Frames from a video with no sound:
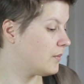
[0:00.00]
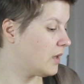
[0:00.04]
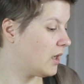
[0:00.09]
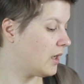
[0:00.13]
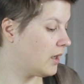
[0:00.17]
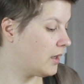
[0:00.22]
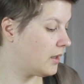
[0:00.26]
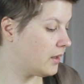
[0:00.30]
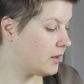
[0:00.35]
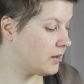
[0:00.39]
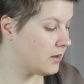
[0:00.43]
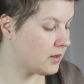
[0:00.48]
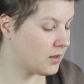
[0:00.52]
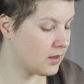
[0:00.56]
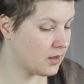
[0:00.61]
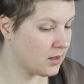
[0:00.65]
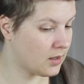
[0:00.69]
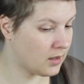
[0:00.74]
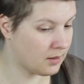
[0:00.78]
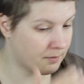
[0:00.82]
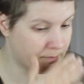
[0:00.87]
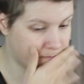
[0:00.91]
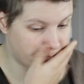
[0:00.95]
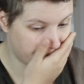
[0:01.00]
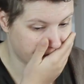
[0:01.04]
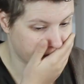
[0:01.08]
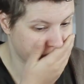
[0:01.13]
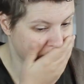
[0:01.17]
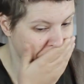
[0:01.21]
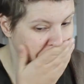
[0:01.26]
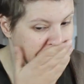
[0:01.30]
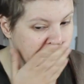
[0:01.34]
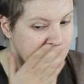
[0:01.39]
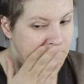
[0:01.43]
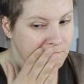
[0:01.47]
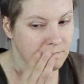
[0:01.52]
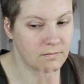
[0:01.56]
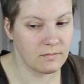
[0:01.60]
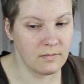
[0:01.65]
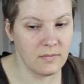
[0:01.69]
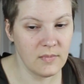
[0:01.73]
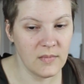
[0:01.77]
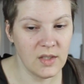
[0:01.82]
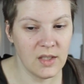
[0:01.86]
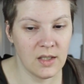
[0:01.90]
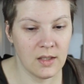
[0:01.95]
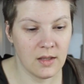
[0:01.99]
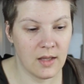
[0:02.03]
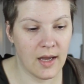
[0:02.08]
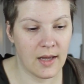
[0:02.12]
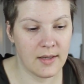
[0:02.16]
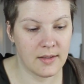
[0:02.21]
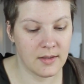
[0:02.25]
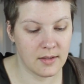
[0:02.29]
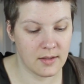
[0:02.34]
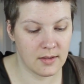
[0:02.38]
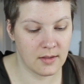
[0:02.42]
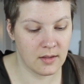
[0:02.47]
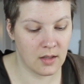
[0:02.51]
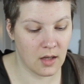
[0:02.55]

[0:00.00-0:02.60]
and that's